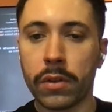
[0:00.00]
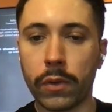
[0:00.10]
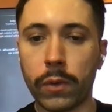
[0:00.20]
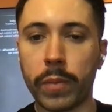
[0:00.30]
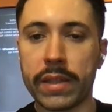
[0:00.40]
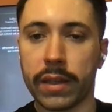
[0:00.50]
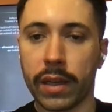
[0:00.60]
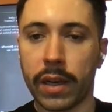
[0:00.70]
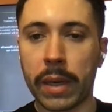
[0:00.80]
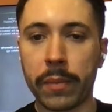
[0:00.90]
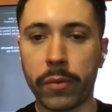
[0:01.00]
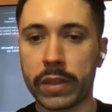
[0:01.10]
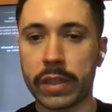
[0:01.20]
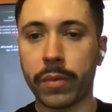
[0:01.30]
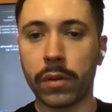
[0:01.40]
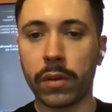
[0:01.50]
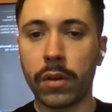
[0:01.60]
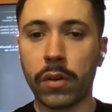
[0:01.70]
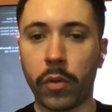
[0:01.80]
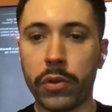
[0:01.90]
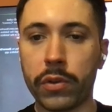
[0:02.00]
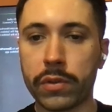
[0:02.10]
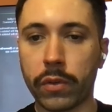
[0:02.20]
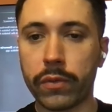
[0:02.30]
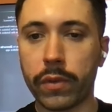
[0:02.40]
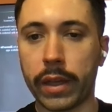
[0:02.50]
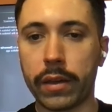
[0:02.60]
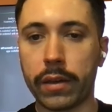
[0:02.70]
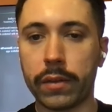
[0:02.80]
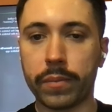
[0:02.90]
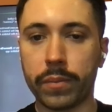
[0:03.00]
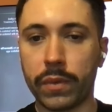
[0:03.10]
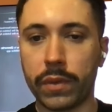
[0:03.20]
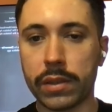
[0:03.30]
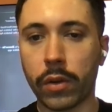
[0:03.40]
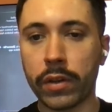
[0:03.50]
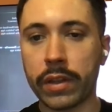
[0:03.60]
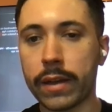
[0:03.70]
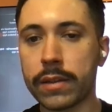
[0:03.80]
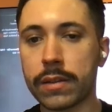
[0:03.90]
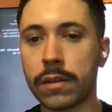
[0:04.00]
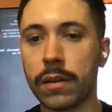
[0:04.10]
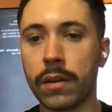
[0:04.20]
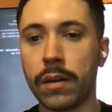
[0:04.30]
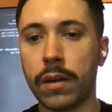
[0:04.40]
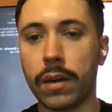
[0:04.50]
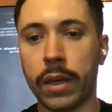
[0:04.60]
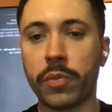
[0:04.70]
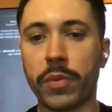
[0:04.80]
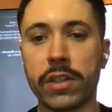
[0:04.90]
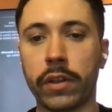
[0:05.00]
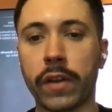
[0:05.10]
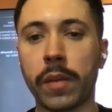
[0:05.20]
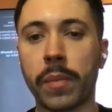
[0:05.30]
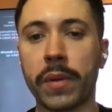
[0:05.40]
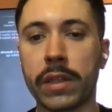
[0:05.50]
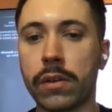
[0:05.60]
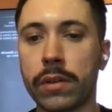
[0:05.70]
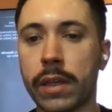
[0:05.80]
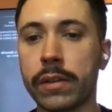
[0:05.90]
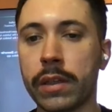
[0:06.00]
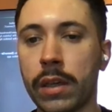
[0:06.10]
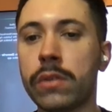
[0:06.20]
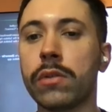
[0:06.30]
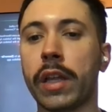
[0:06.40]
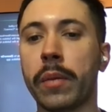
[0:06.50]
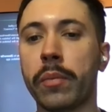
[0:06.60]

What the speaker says: So to basically map, for example, computer software like this long text, enterprise software development, IT consulting into like